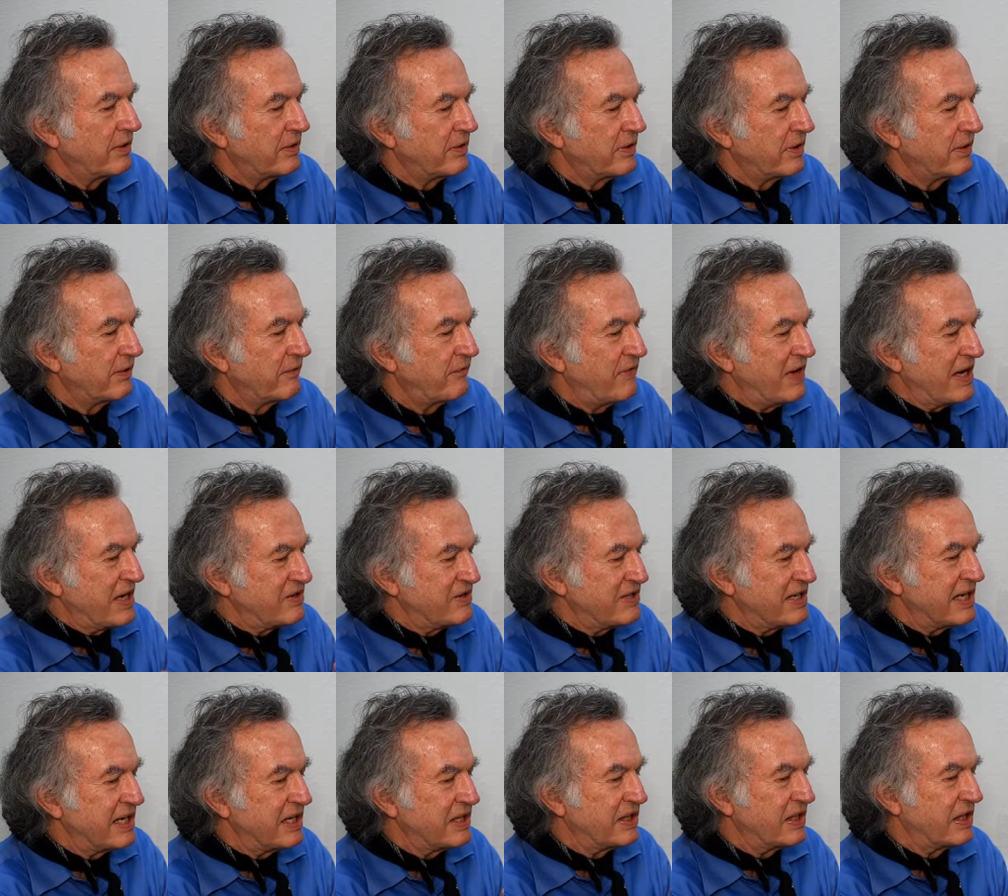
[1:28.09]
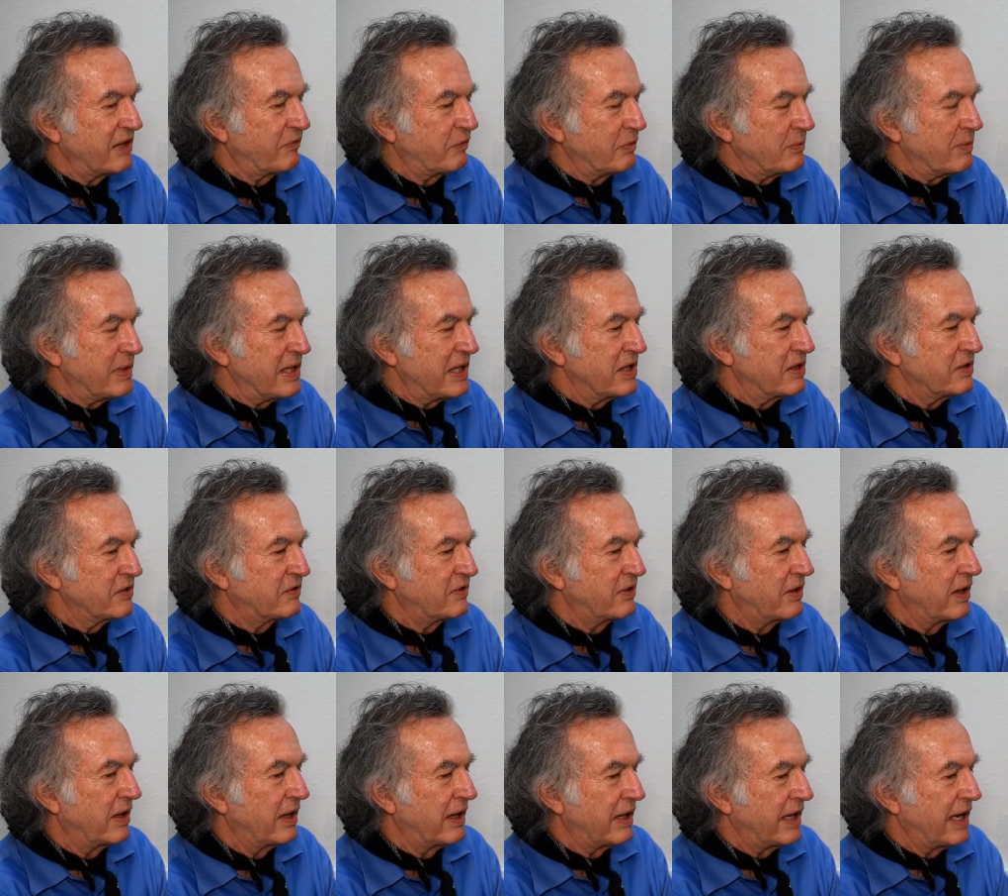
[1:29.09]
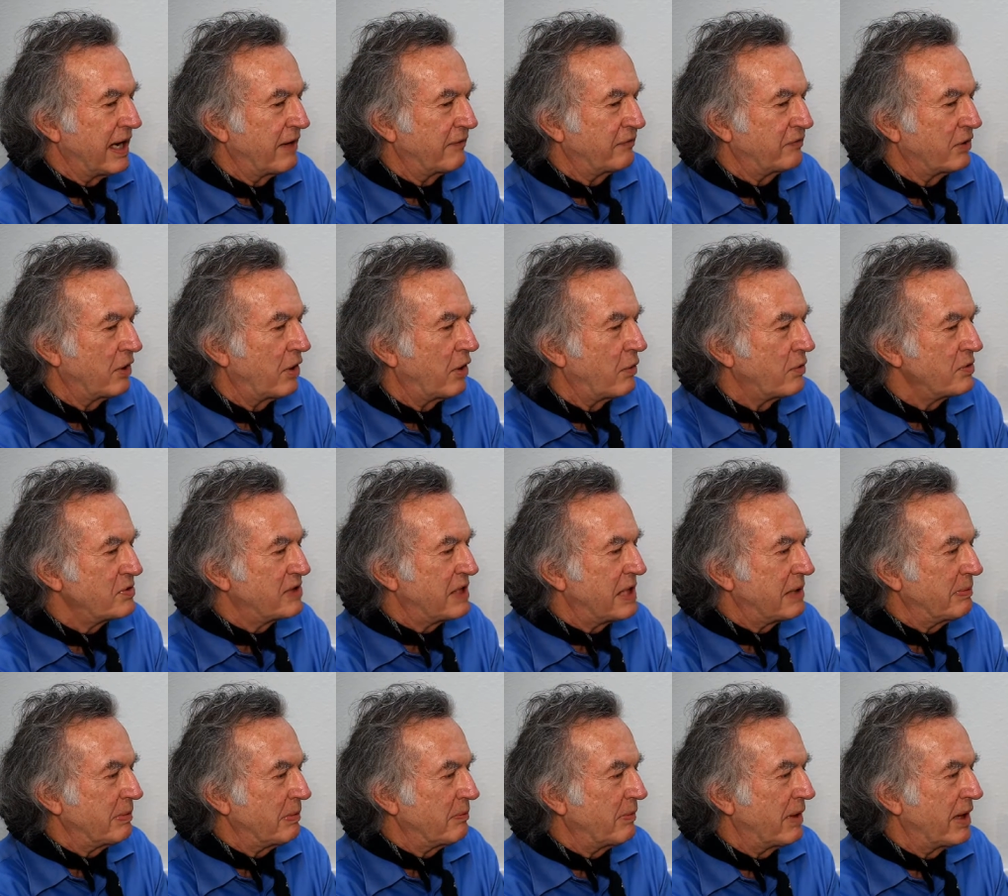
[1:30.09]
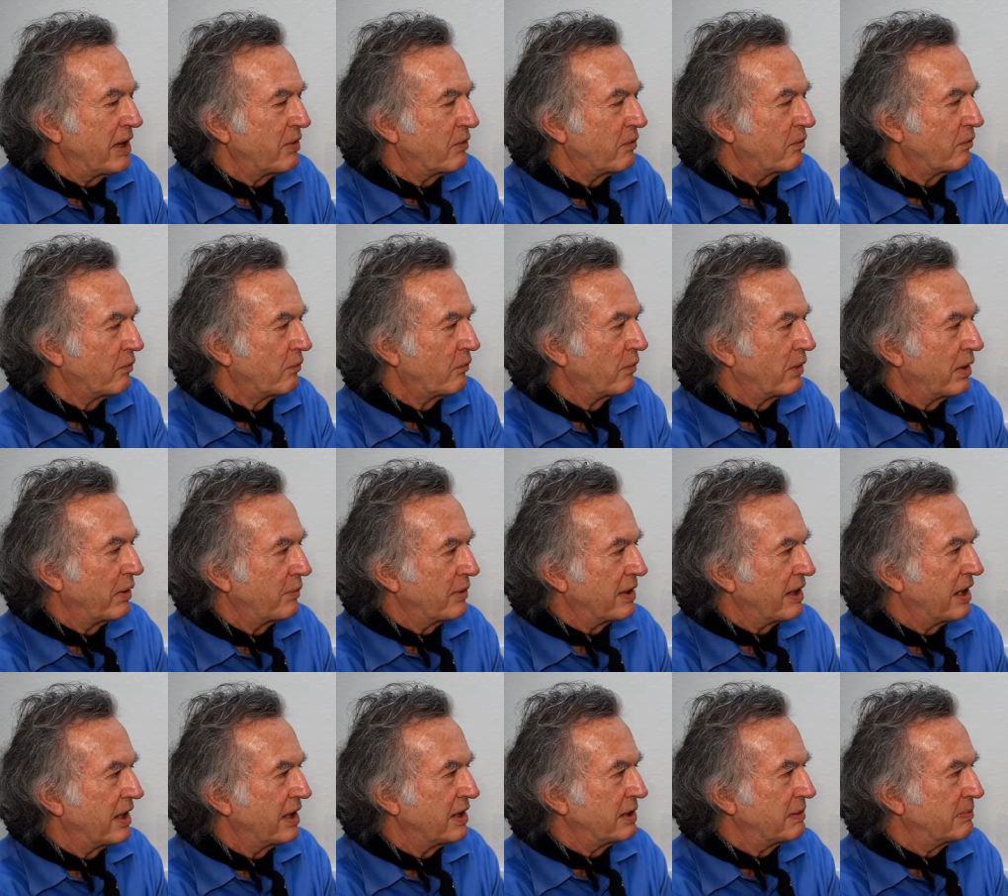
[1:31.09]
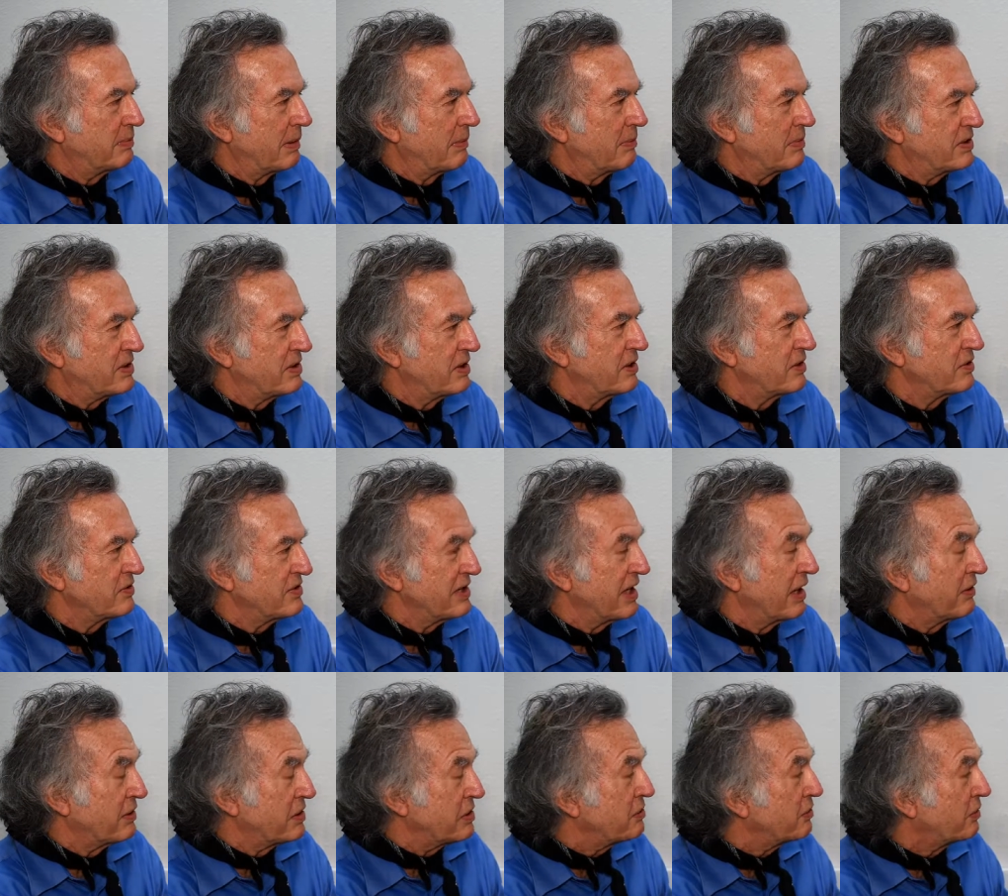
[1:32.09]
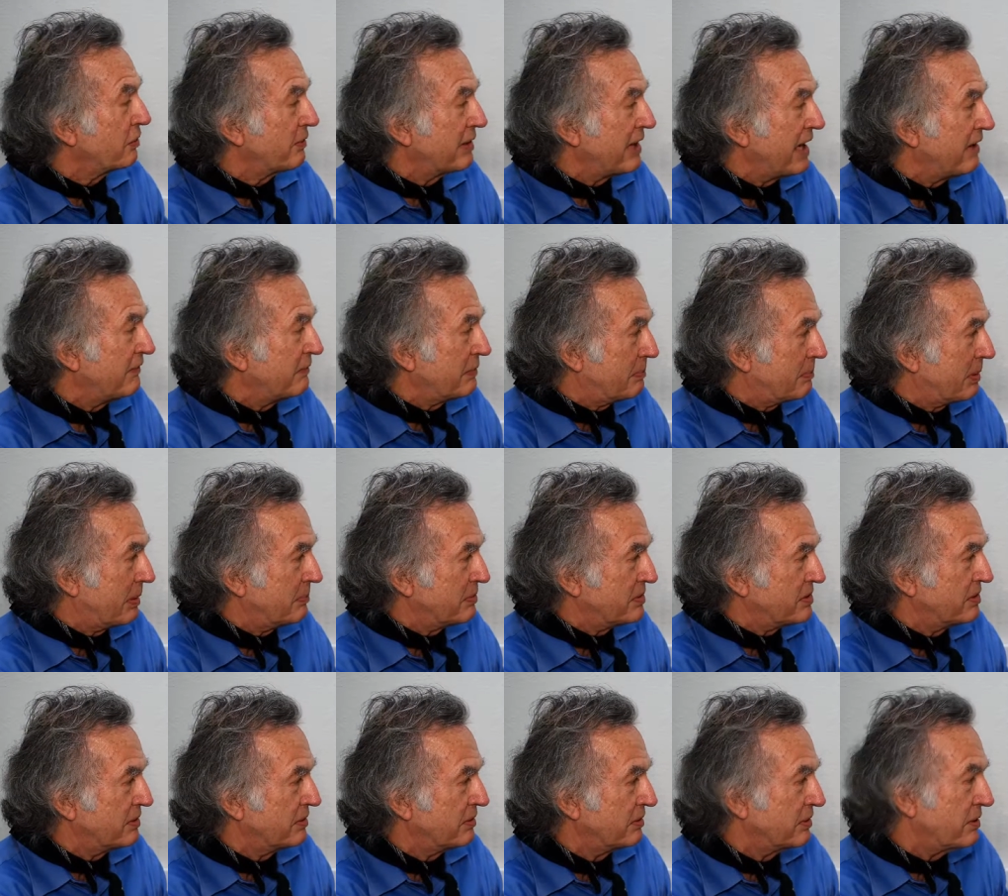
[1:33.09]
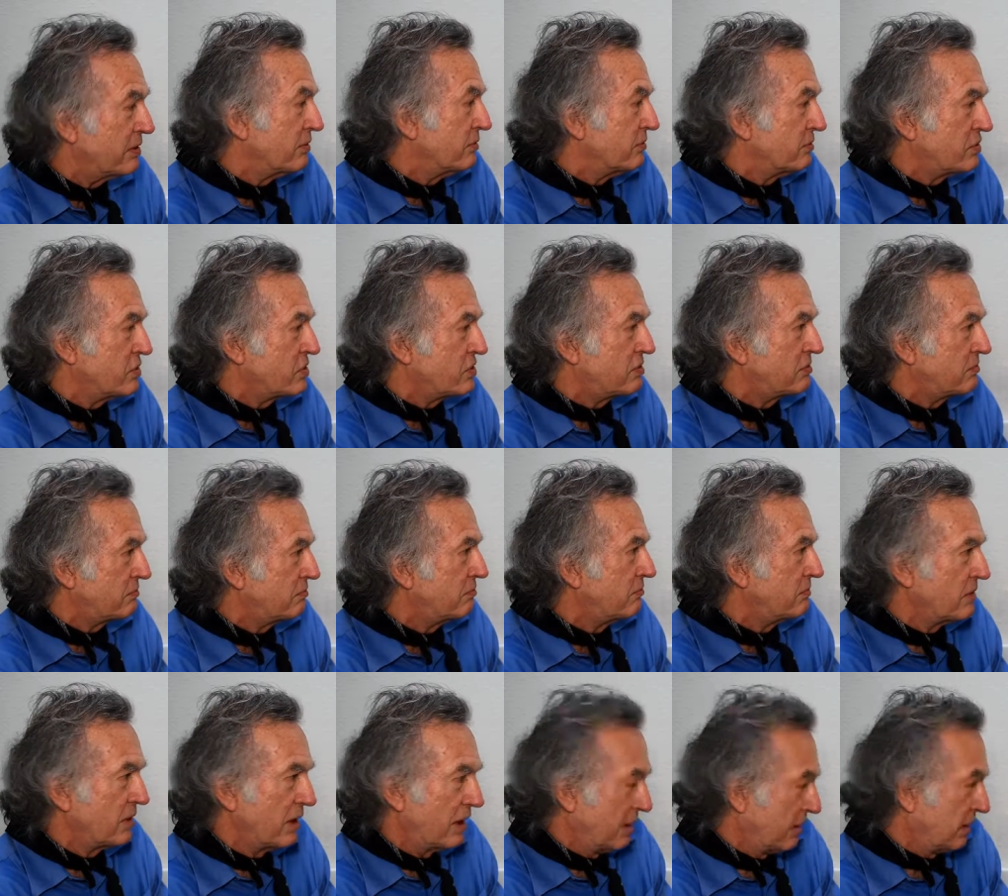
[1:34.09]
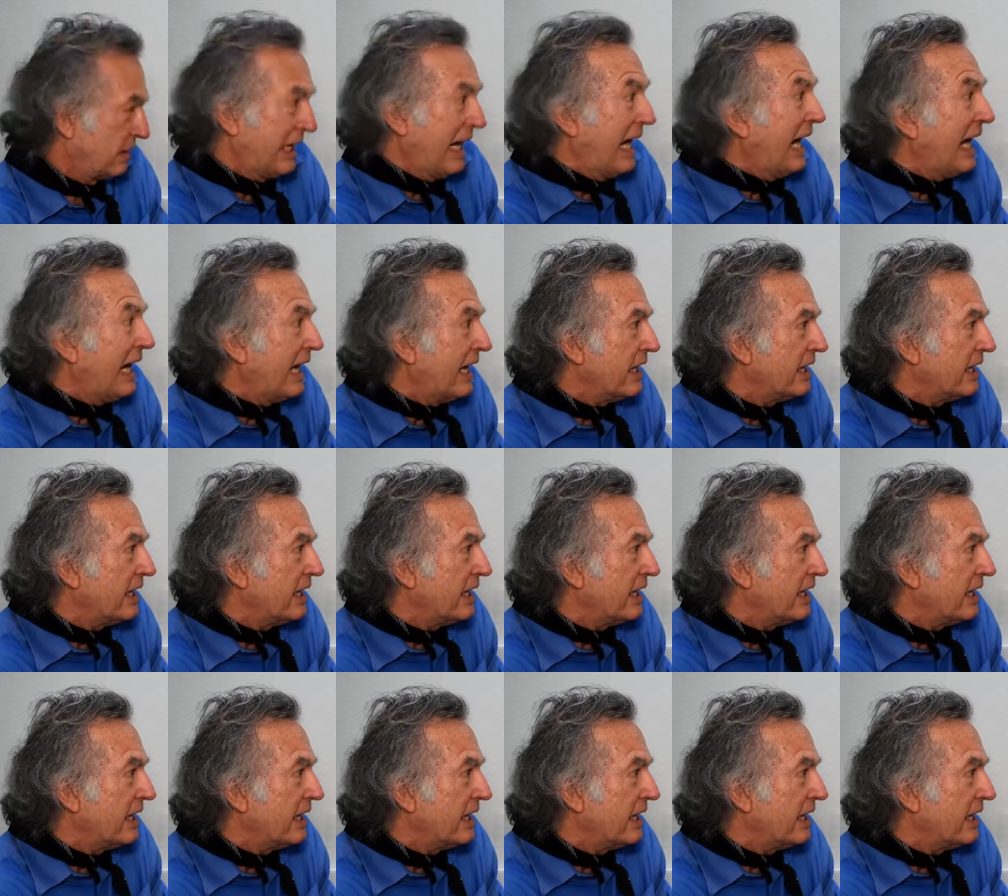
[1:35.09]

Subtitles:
the fascinating thing for me is I have to always keep in mind where we hide the puppeteers. Now, you don't have a puppeteer, you're just a guy.